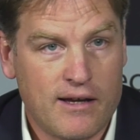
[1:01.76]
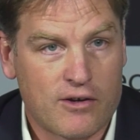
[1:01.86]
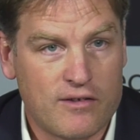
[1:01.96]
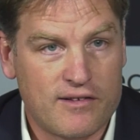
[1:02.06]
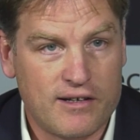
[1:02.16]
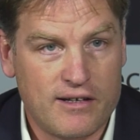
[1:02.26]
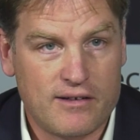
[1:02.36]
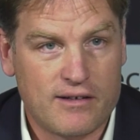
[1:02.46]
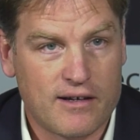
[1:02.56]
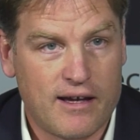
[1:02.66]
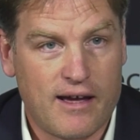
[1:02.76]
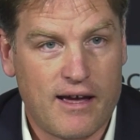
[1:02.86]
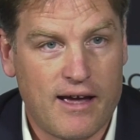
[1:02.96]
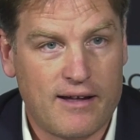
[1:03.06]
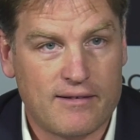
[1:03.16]
considered
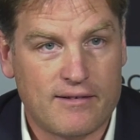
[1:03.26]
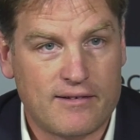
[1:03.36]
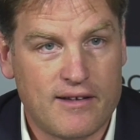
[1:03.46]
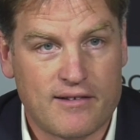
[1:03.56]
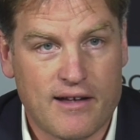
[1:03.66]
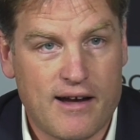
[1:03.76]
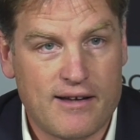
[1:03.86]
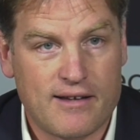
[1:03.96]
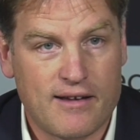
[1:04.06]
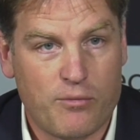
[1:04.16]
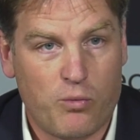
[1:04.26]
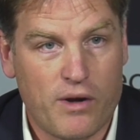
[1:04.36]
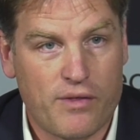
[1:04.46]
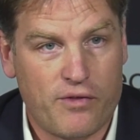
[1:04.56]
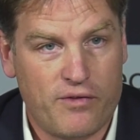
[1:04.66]
and designed
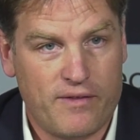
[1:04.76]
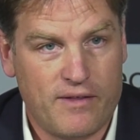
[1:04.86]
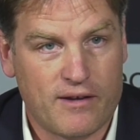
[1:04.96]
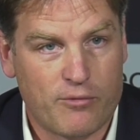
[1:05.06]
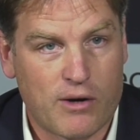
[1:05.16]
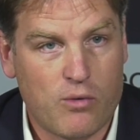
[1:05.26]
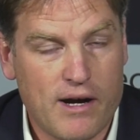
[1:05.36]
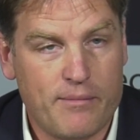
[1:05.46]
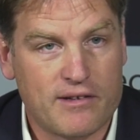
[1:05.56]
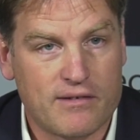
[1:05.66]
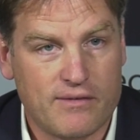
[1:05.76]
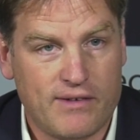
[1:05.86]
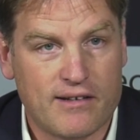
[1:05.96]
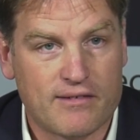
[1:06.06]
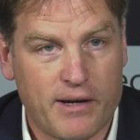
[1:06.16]
with the requirements of the
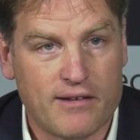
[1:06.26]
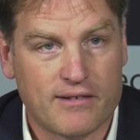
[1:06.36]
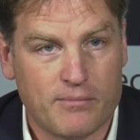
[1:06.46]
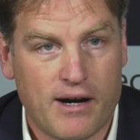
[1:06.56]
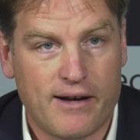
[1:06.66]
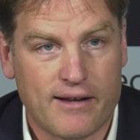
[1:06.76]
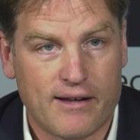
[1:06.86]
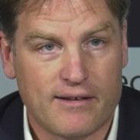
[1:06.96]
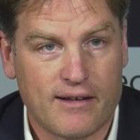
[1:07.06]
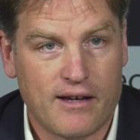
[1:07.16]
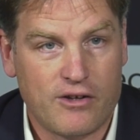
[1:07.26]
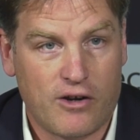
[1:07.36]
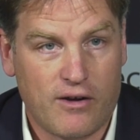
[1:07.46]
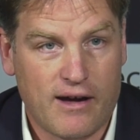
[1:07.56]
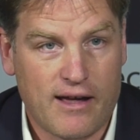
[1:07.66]
venous space in mind. And
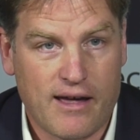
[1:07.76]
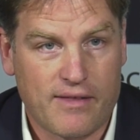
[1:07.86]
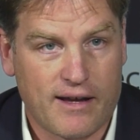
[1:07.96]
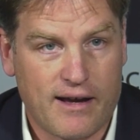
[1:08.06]
I think